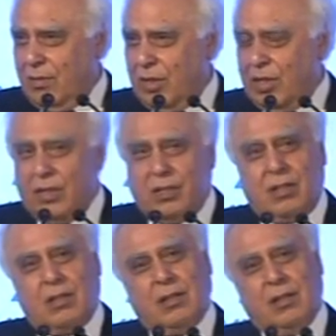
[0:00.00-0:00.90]
which
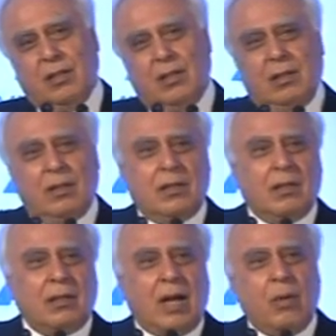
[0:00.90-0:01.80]
is,
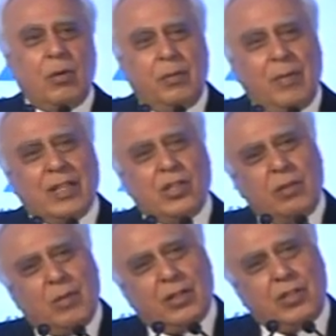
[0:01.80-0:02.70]
I would imagine,
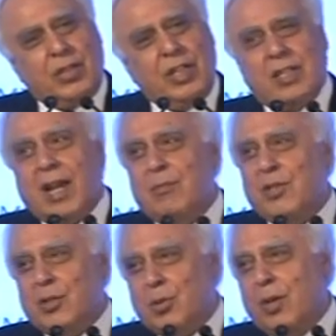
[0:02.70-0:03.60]
about 3
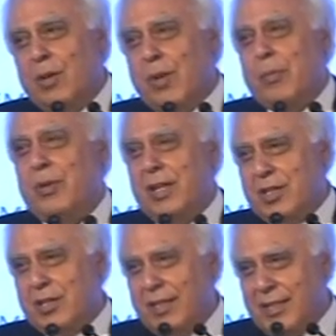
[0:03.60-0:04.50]
times the total
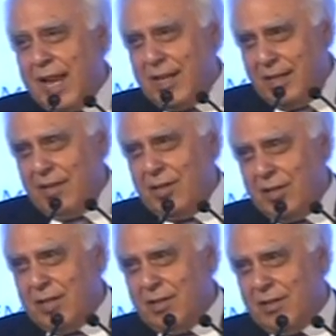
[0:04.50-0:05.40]
population of the
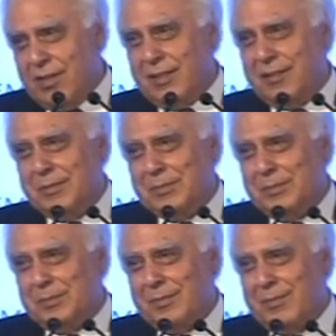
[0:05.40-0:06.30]
Scandinavian countries.
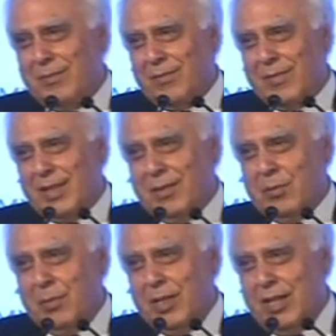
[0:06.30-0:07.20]

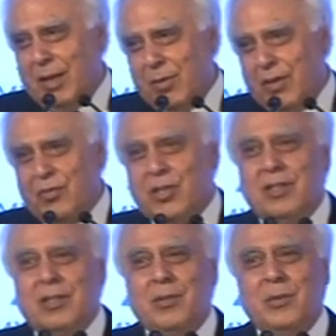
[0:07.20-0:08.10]
Will be the number of
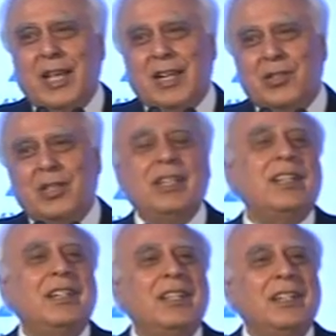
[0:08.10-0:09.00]
children who will actually
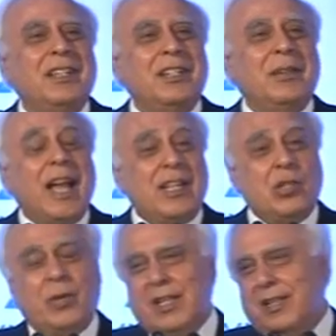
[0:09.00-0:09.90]

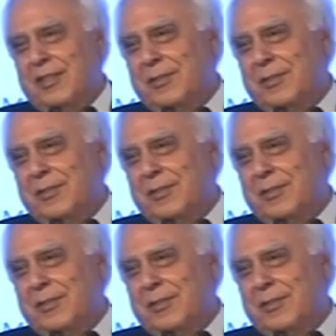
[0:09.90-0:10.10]
graduate.